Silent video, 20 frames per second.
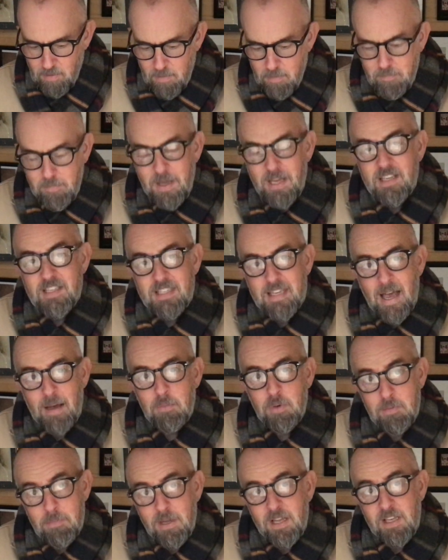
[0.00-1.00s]
Big Sam
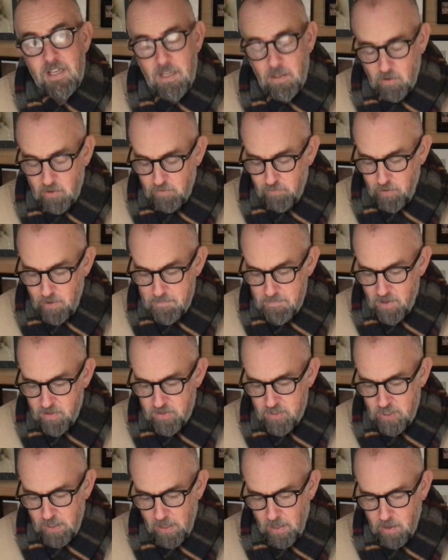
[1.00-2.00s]
had been killed a few
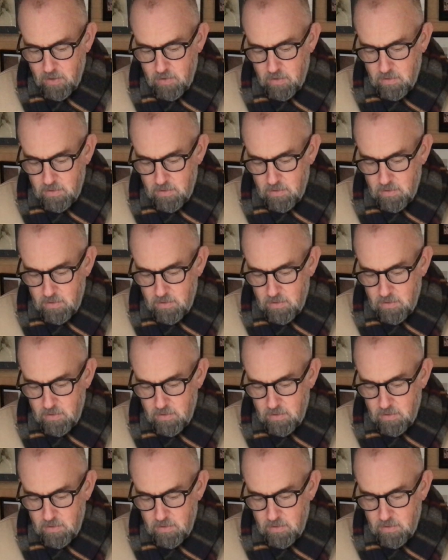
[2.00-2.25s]
months ago,